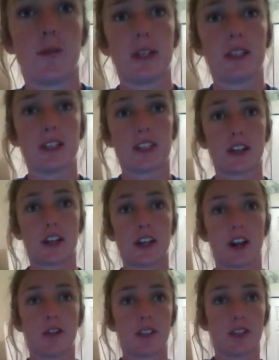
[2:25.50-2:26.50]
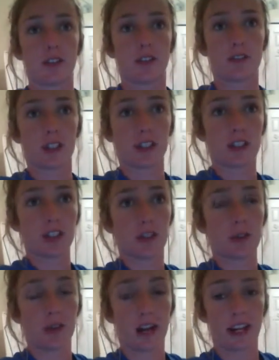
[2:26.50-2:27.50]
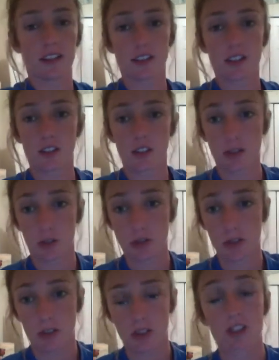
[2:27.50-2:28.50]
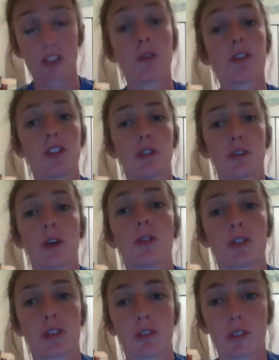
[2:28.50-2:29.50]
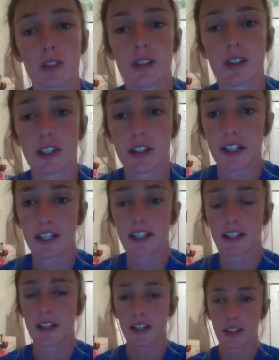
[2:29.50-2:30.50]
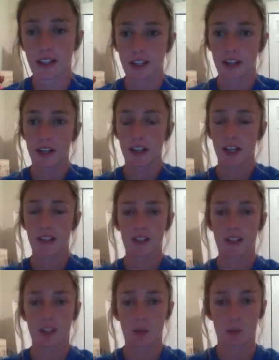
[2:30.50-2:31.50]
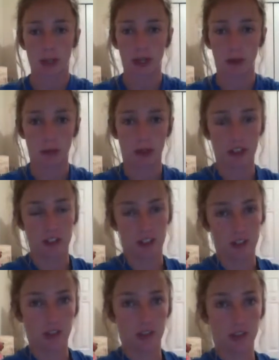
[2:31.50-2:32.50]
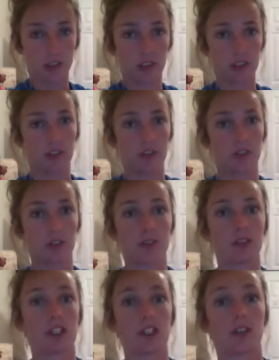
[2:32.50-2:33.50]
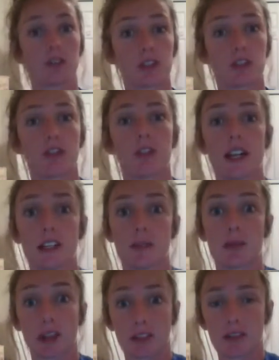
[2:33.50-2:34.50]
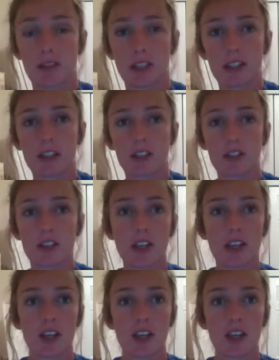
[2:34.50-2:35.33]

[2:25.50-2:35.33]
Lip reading: his theory often referred to as sociocultural theory, and this is where we're introduced to the cultural aspect of things.